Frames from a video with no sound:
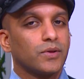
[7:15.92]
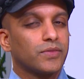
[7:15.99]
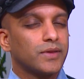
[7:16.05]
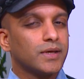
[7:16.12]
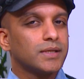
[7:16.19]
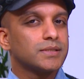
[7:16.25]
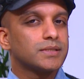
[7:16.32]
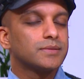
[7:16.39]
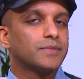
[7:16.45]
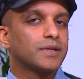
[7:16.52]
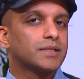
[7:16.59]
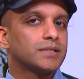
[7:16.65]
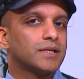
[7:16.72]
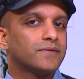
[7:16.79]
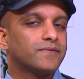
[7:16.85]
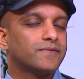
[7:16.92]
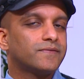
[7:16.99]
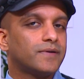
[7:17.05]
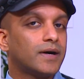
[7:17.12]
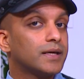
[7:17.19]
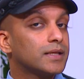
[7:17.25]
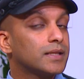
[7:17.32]
this, Macduff
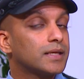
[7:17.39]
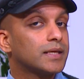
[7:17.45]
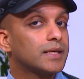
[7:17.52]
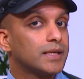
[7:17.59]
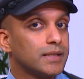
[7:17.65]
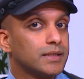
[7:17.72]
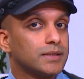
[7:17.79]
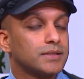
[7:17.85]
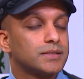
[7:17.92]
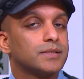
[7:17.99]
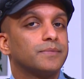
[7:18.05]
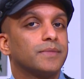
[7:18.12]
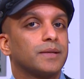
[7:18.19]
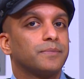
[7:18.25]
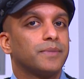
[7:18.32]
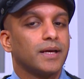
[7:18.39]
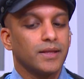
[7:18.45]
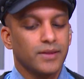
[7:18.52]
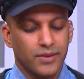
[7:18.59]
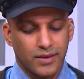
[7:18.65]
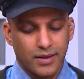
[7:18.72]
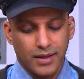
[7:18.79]
finally kills
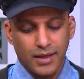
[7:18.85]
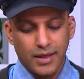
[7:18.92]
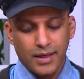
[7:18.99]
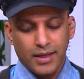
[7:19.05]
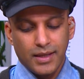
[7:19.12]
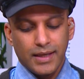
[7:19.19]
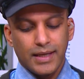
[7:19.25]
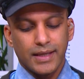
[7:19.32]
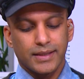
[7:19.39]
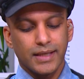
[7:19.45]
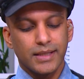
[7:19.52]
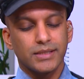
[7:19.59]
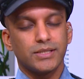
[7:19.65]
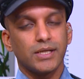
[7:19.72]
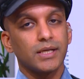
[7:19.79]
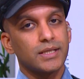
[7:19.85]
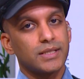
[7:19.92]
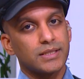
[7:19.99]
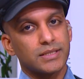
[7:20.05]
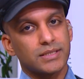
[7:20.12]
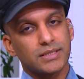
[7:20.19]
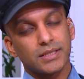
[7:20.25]
Macbeth, and King
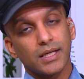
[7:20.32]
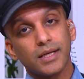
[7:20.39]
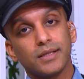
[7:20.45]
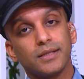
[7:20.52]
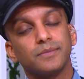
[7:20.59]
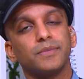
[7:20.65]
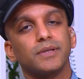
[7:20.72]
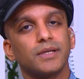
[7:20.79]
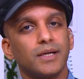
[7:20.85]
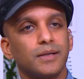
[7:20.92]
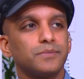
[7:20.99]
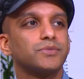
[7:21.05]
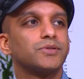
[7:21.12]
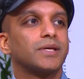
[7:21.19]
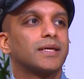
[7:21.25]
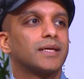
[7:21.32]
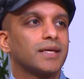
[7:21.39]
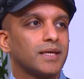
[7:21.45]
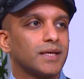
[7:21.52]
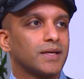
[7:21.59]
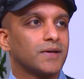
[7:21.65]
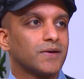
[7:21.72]
Duncan's son becomes the
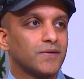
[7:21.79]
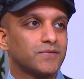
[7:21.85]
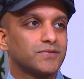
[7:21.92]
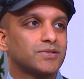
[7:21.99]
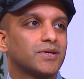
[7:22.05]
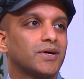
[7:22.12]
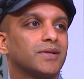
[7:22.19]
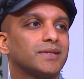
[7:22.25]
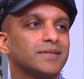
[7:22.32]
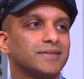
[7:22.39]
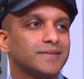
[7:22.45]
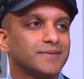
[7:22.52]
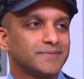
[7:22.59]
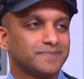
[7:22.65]
King of Scotland.